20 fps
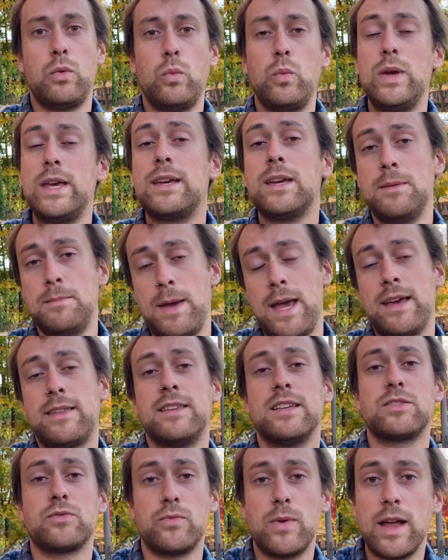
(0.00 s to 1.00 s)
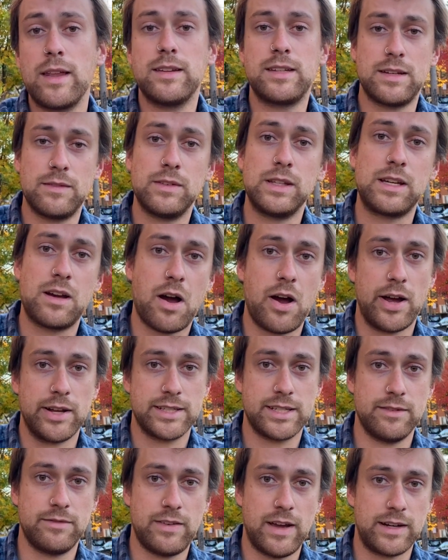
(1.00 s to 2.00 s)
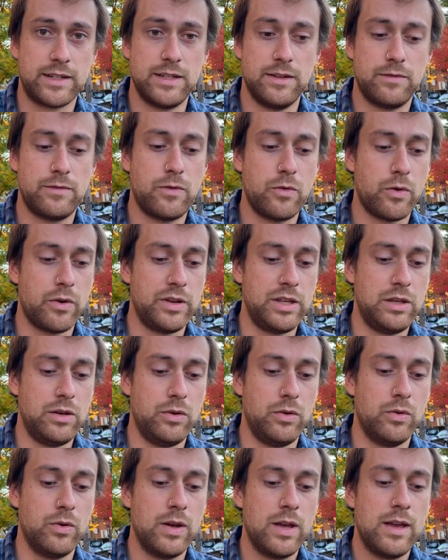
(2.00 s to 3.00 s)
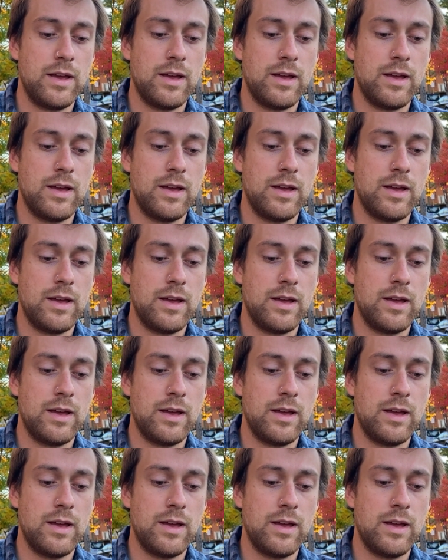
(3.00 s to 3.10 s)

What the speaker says: we can make this relatively cost effective for you